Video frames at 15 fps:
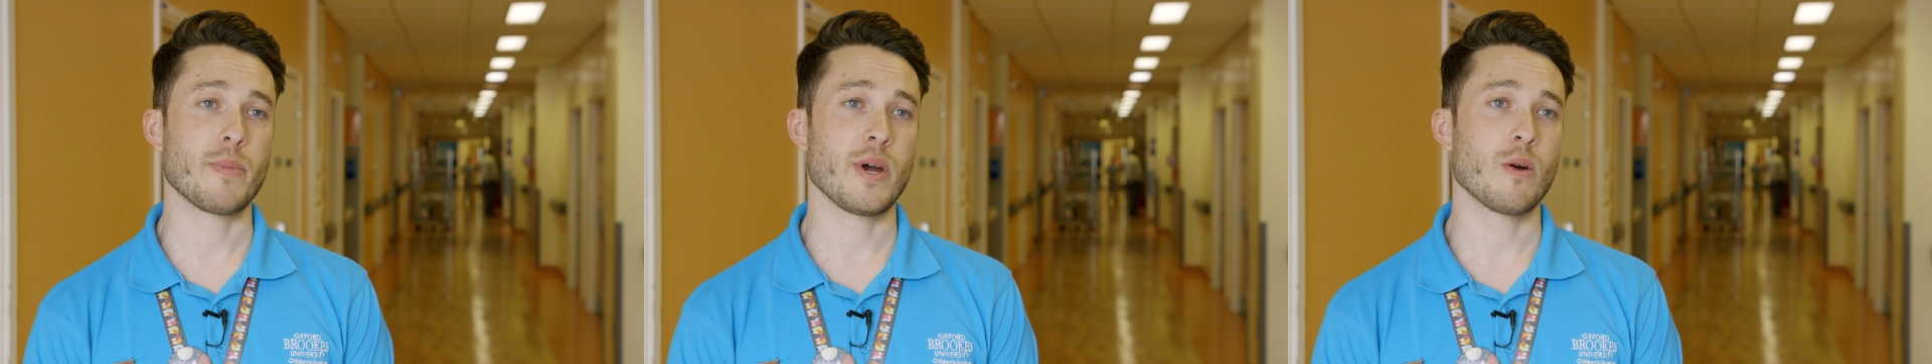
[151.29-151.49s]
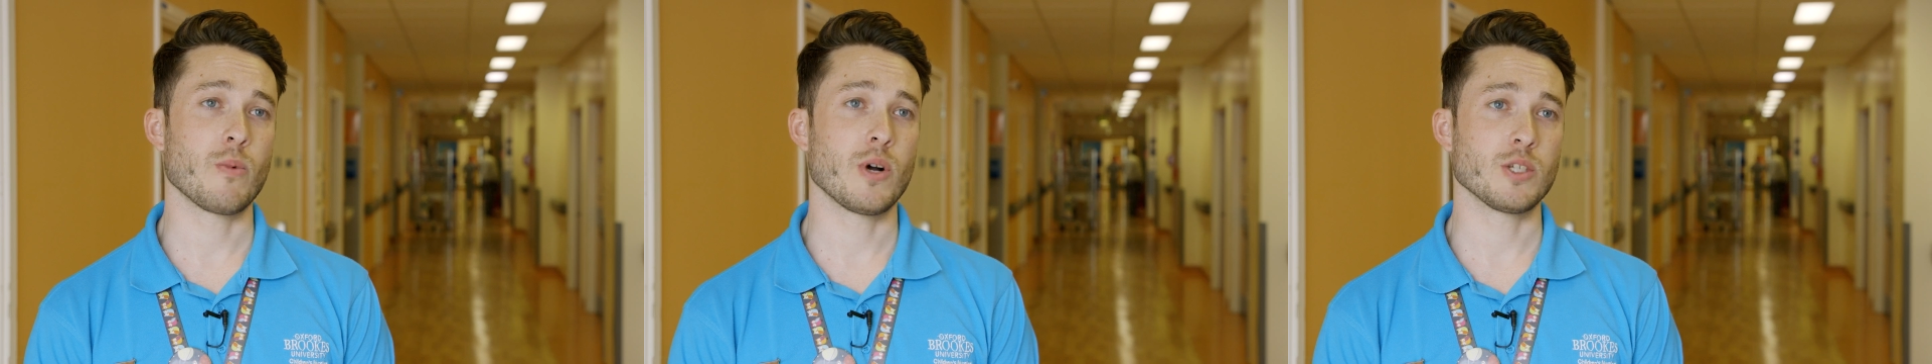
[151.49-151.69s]

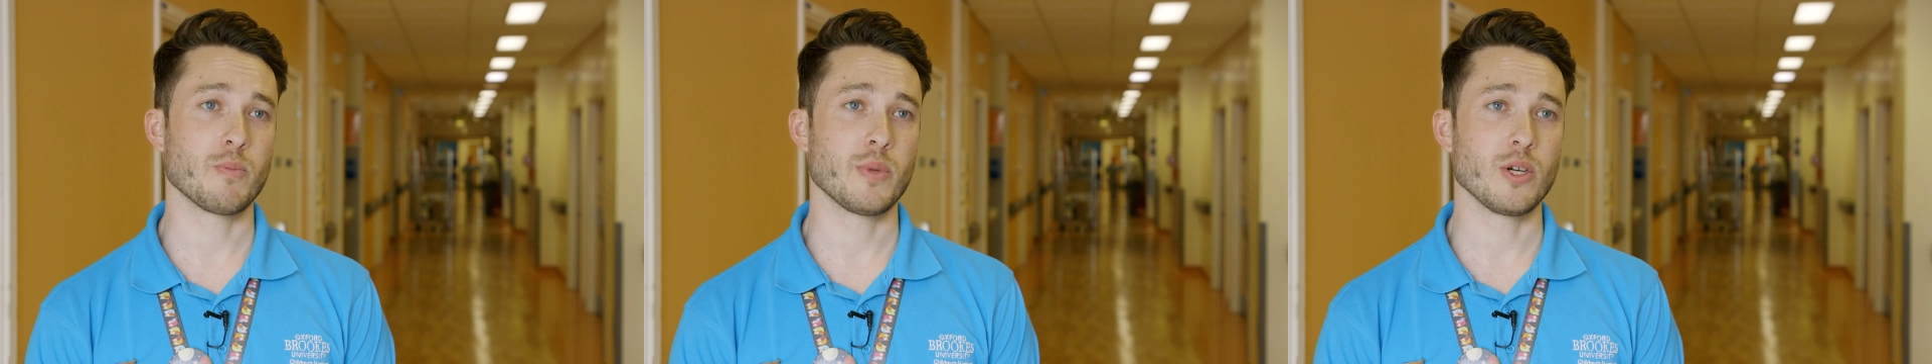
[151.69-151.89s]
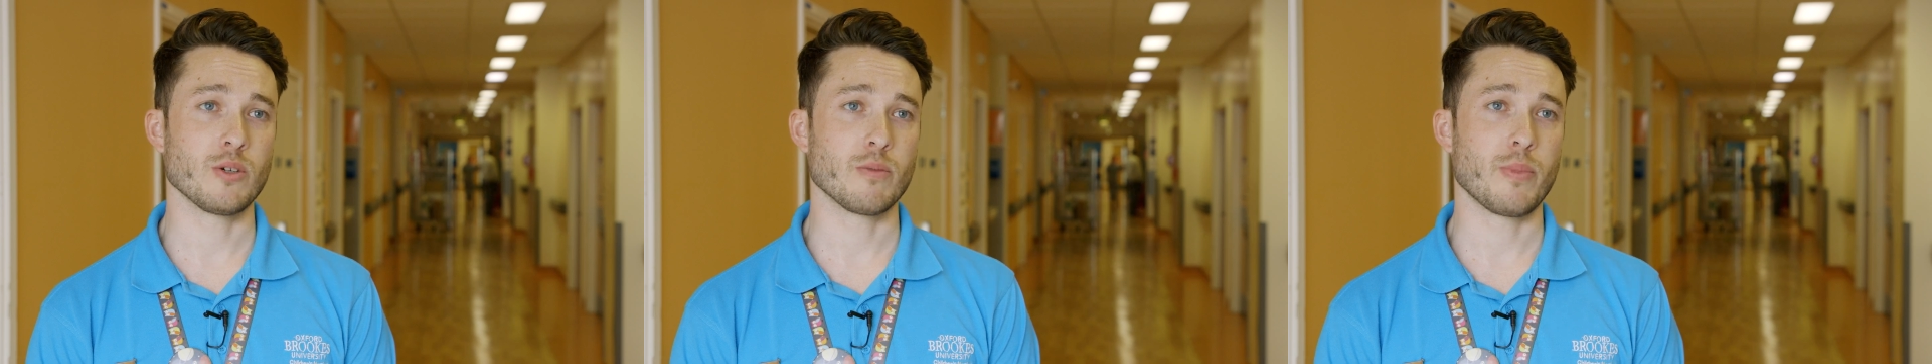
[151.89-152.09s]
about
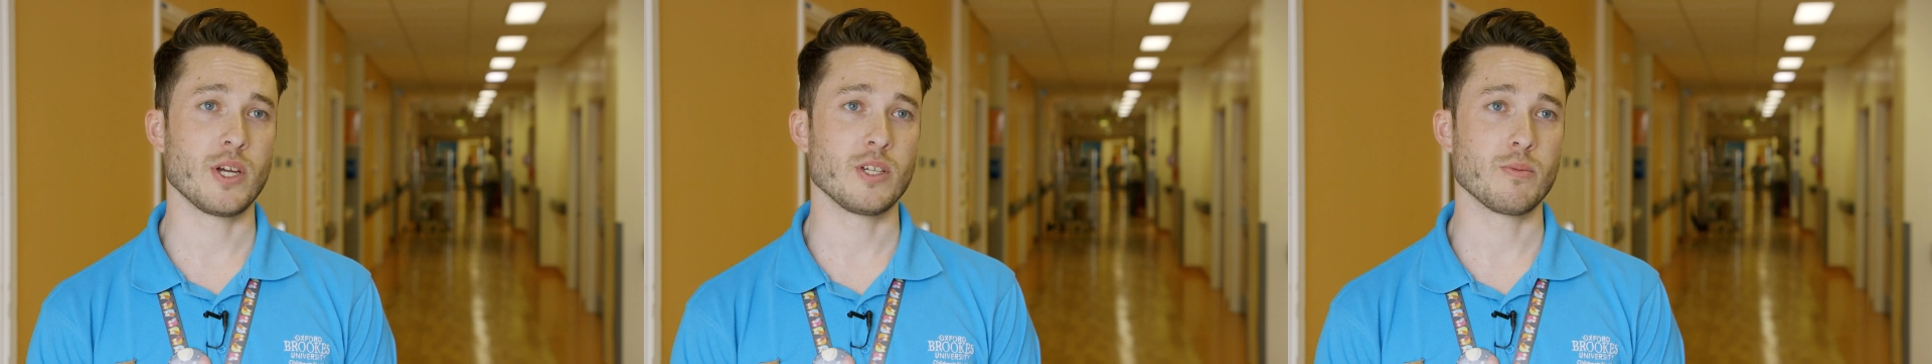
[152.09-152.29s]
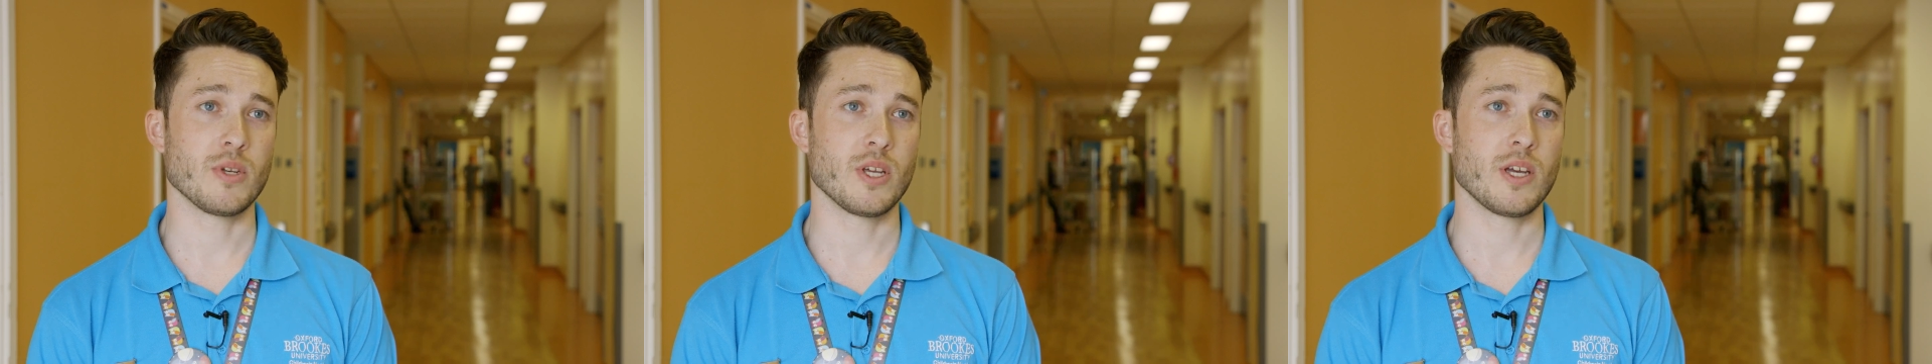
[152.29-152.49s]
whilst being on
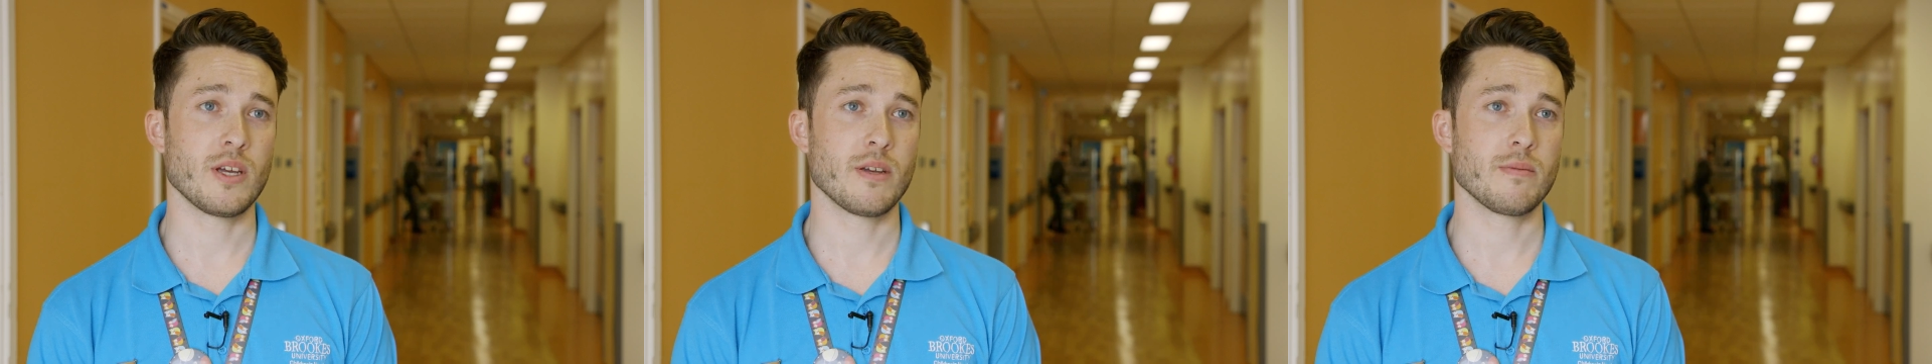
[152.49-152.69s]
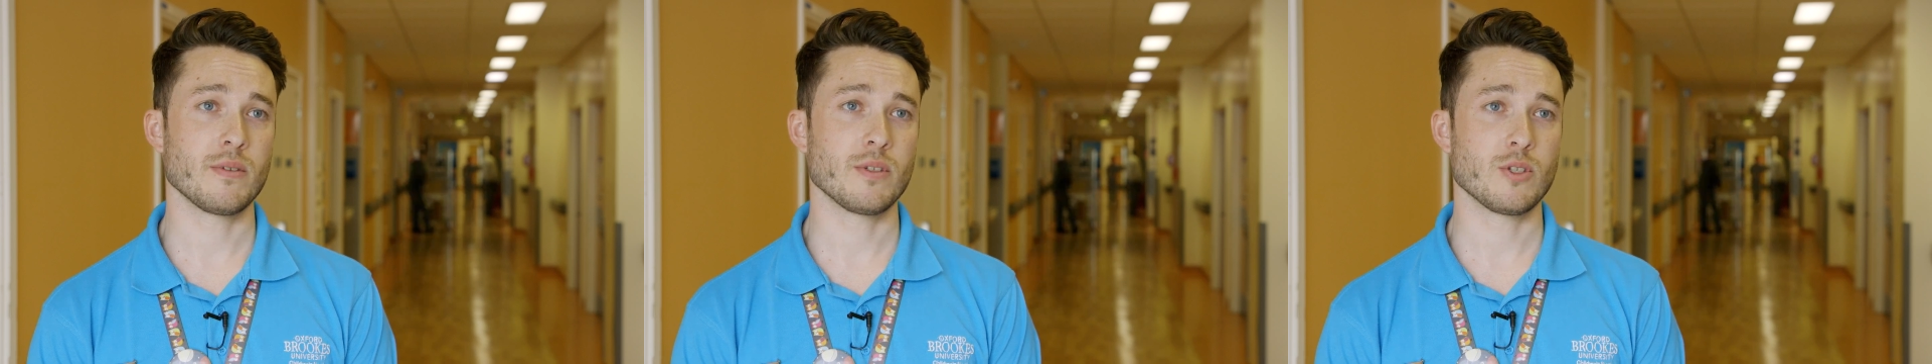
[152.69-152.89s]
placement
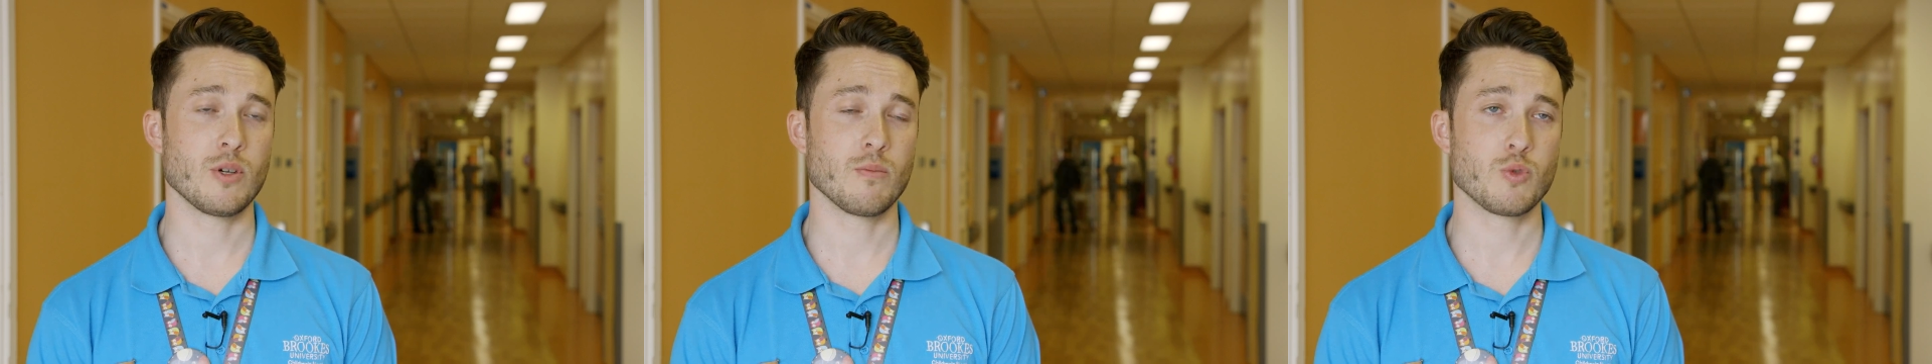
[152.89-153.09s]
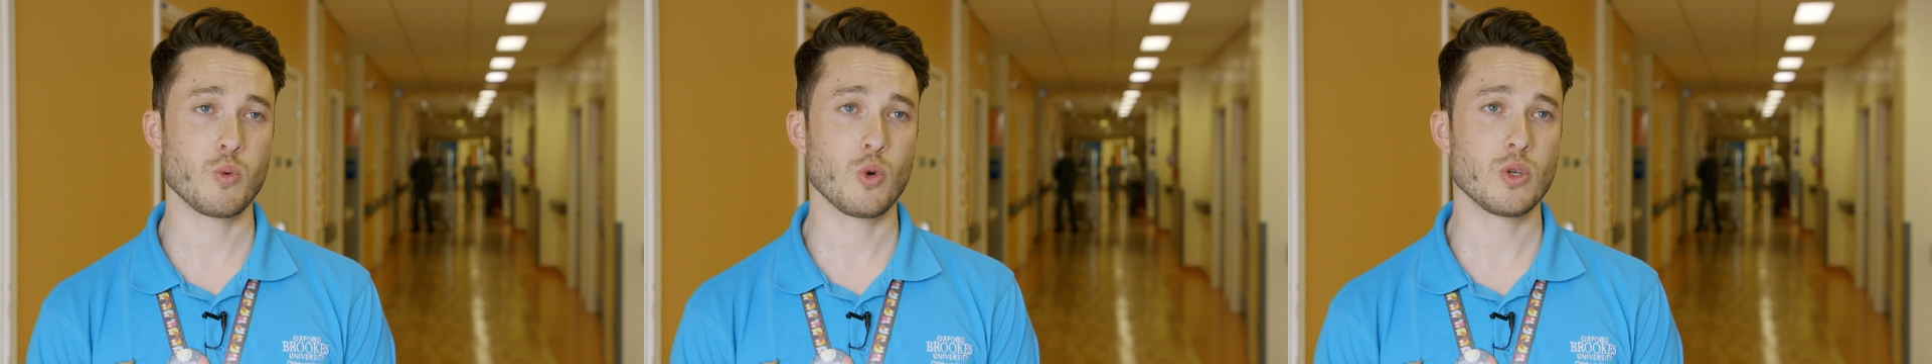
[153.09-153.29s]
here at
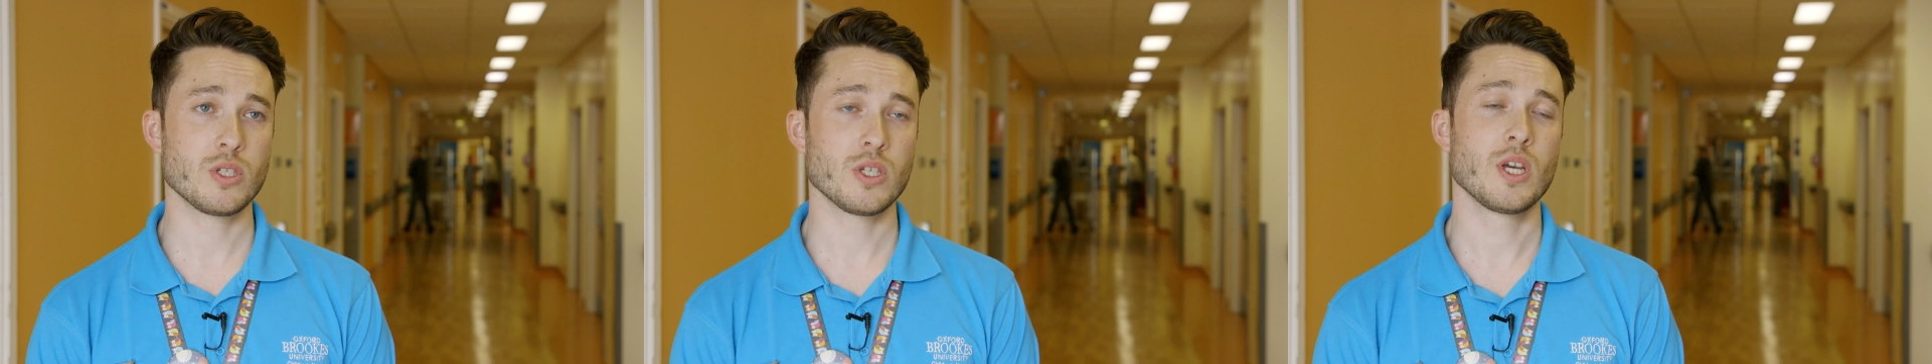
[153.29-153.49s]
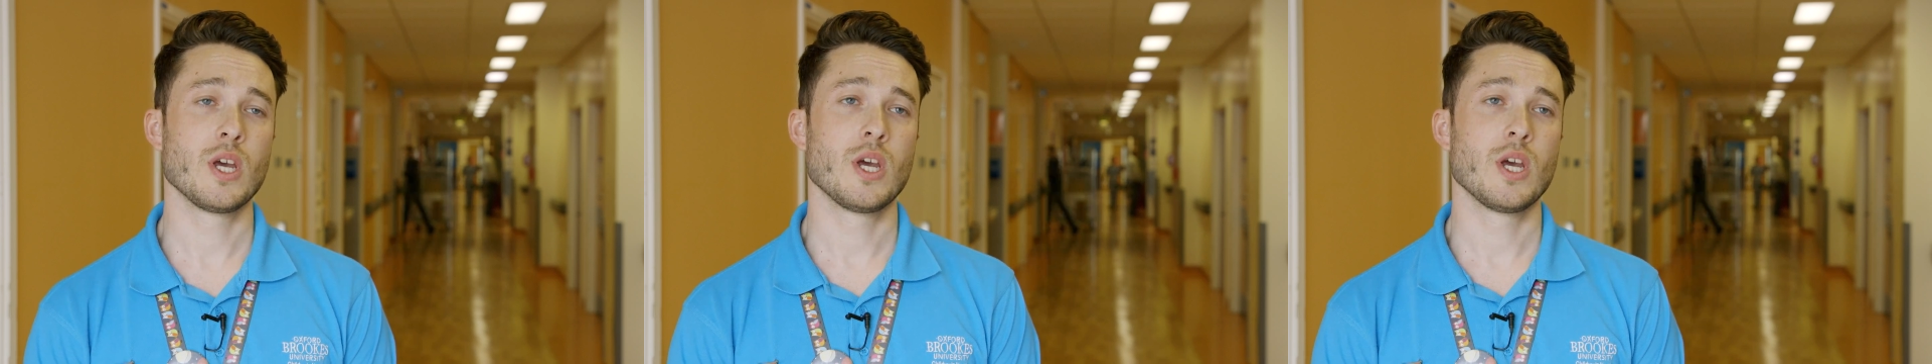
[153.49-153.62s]
Tom's Ward,